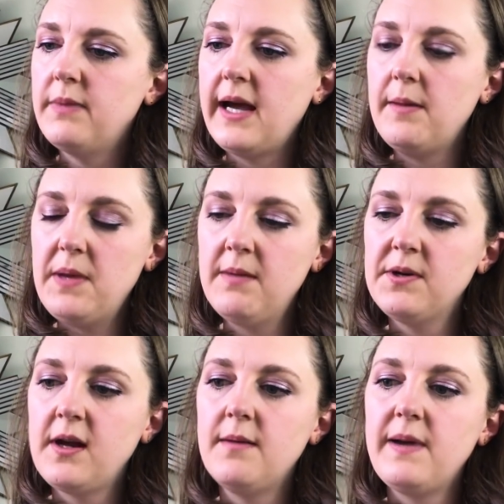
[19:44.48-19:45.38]
by
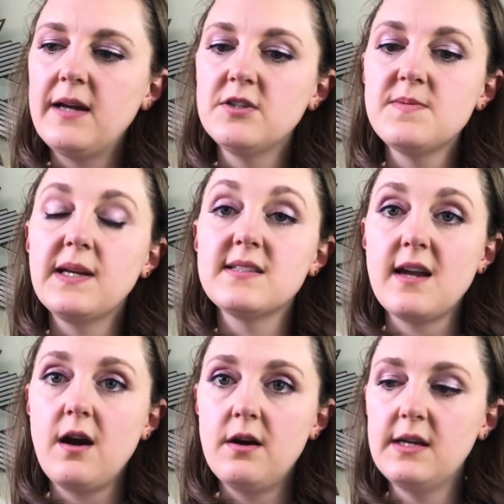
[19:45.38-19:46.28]
Paper Cut Patterns, because
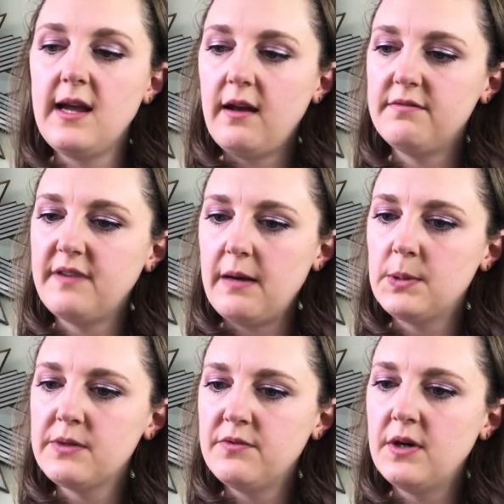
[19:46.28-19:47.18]
I already have
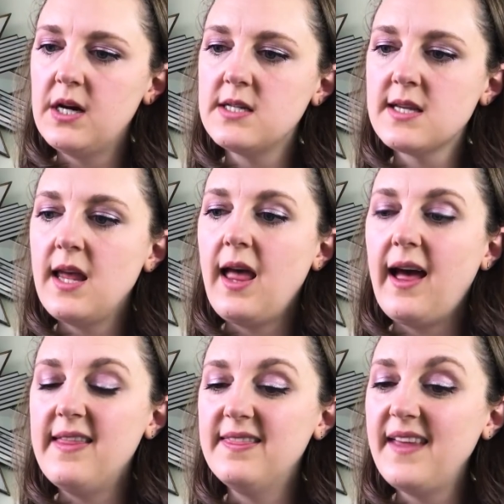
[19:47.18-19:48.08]
fabric for it.
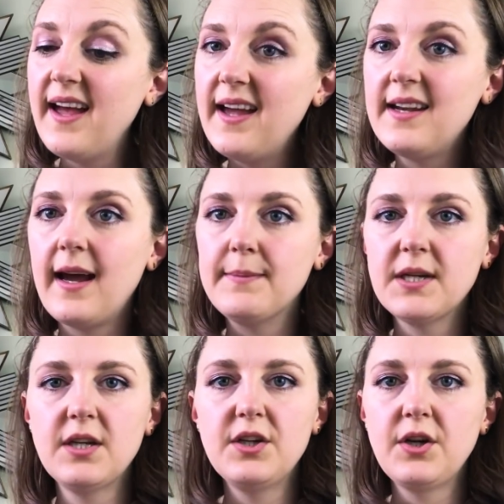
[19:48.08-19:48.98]
And then
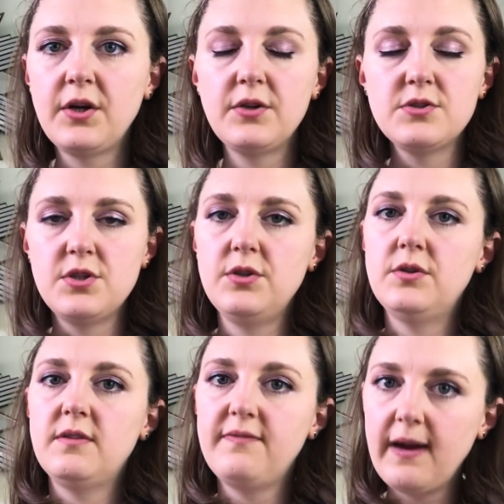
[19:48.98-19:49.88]
I'm gonna go
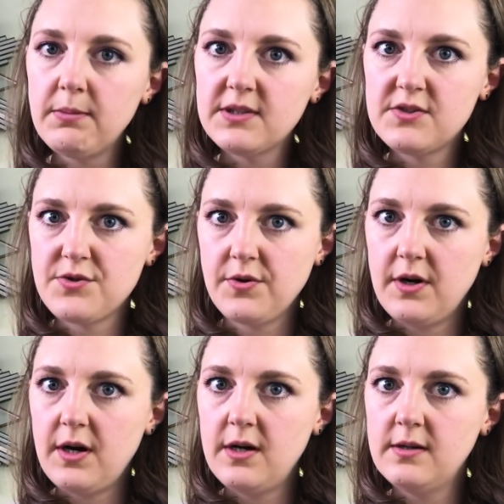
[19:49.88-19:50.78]
to the fabric
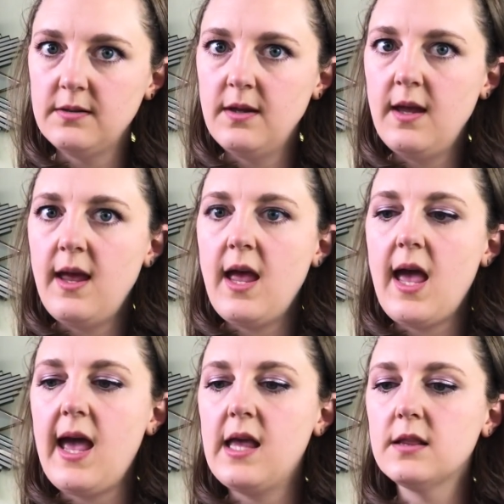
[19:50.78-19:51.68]
store
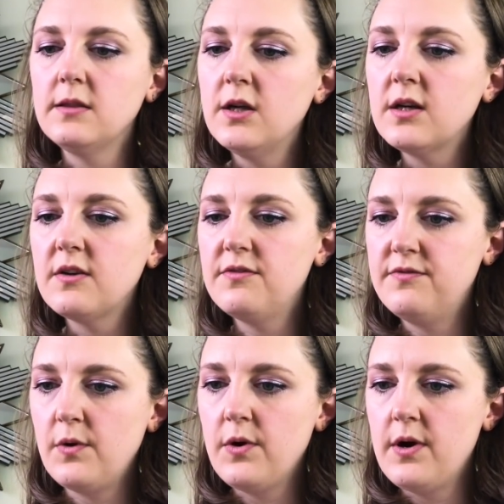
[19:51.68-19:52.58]
and look
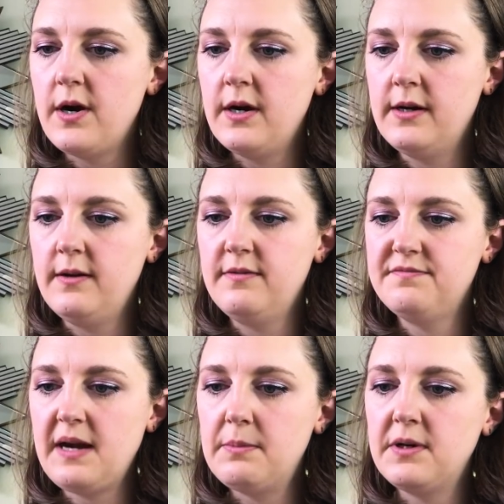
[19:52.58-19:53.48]
for
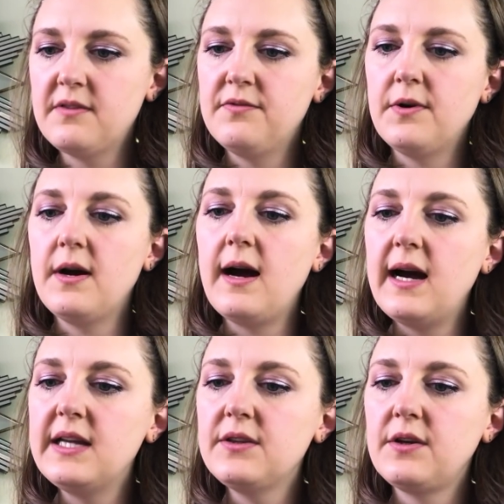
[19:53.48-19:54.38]
fabric for
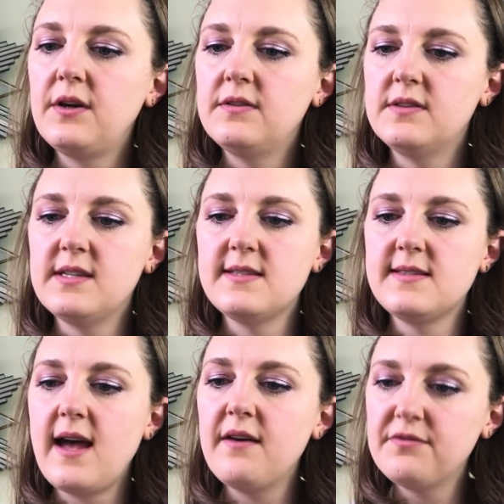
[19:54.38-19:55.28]
either the
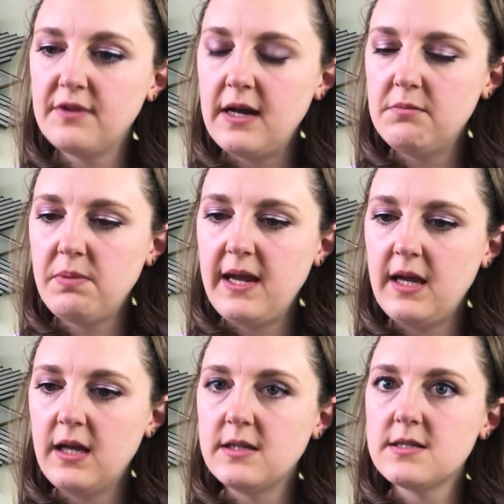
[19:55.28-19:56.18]
saffron
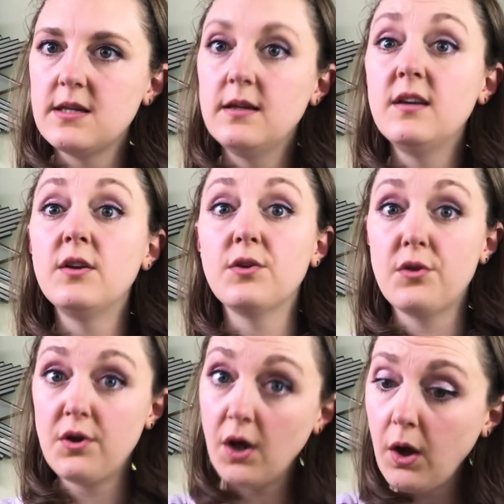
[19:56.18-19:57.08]
pant,
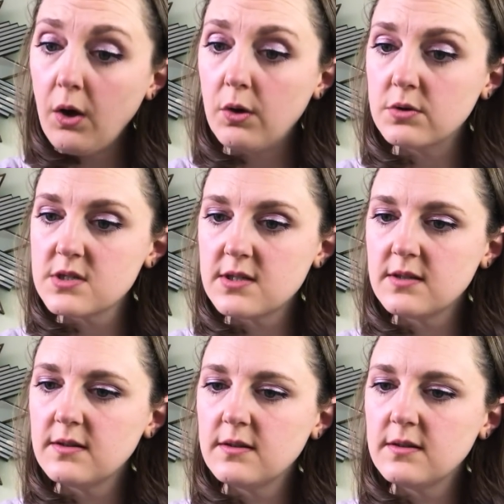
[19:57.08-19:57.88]
the coat,